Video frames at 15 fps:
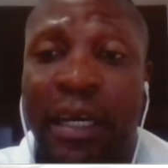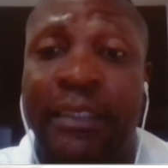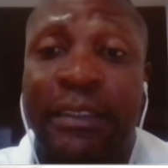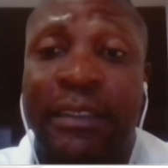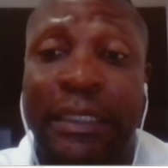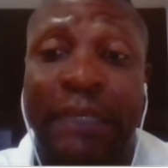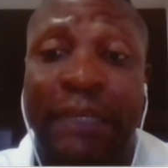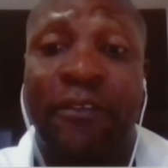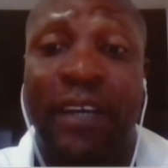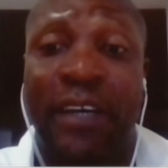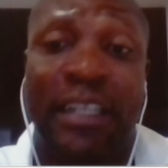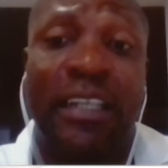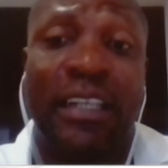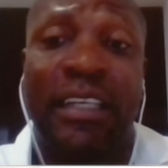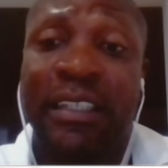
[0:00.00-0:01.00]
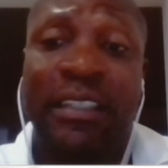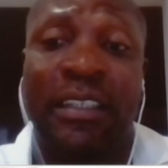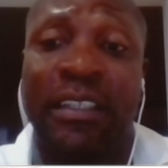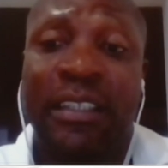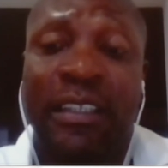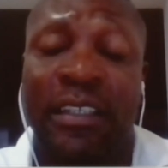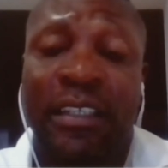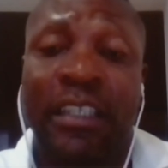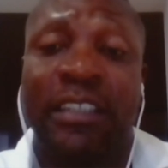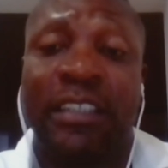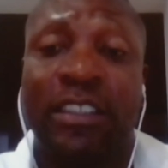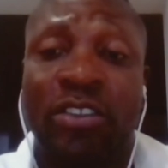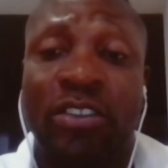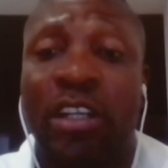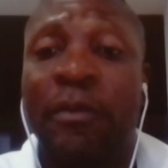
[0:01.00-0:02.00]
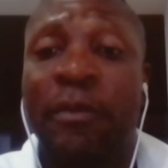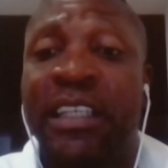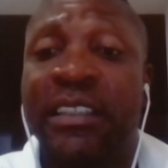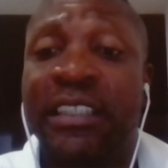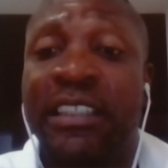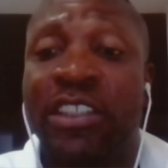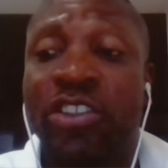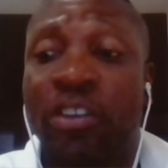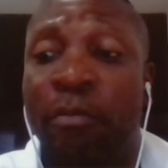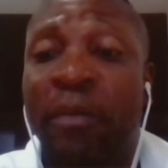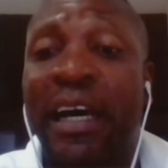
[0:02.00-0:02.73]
And finally, it's going to be his decision.